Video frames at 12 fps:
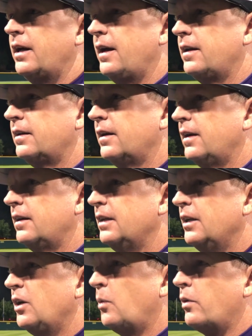And uh,
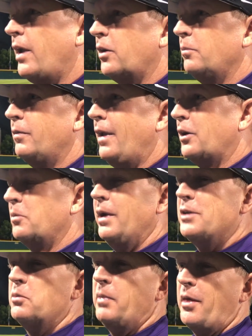I'm not, not going to
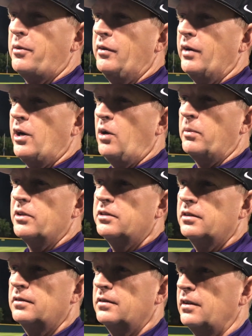be too many three-run homers,
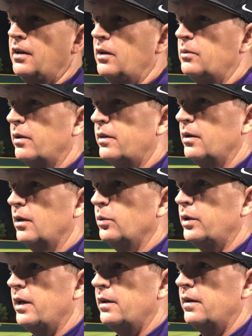you know, with
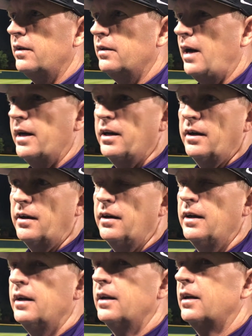Luken not here.
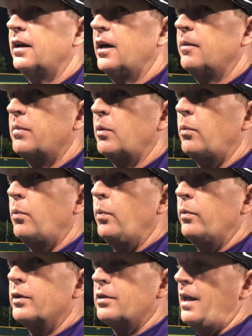Um, but
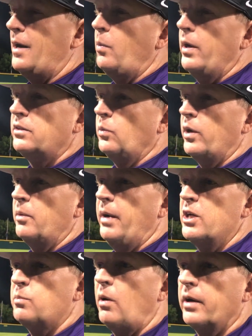there's a lot of ways to win a
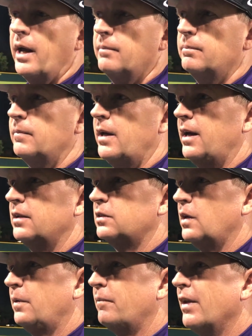baseball game, and
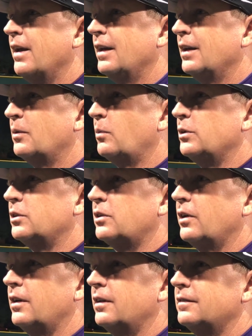so we're just
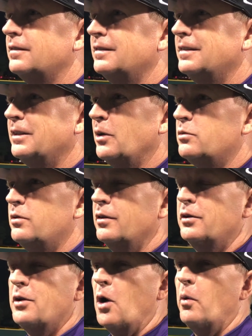going to you know,
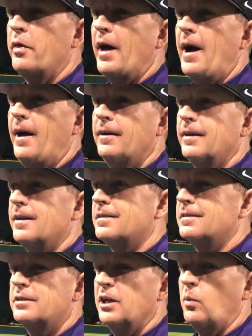go with that
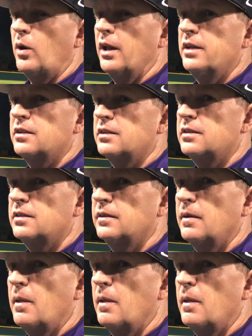and see where it leads us.